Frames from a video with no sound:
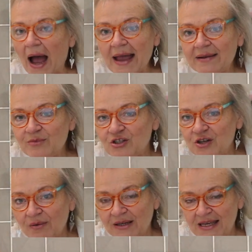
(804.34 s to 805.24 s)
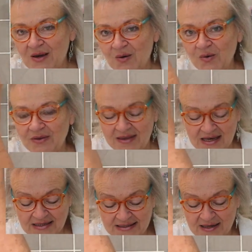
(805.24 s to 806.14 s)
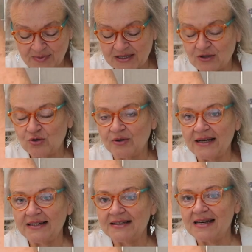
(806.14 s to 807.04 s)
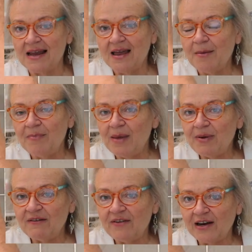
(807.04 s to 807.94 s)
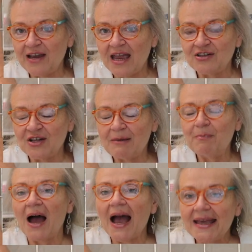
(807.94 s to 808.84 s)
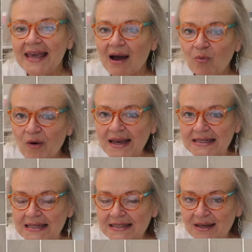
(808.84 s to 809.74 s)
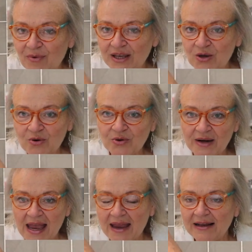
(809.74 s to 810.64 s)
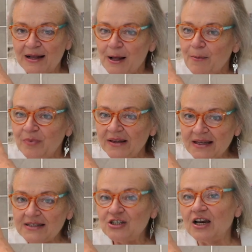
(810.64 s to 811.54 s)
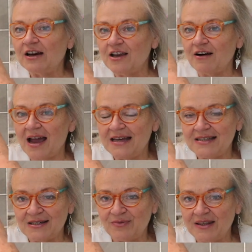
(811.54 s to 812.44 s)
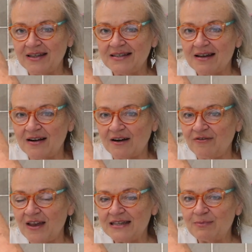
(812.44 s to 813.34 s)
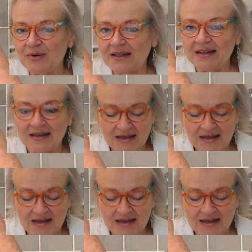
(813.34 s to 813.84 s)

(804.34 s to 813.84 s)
I am showing you these tips and tricks and maybe a variation, but I can't wait to see what you create. Please share your ideas with us on our Facebook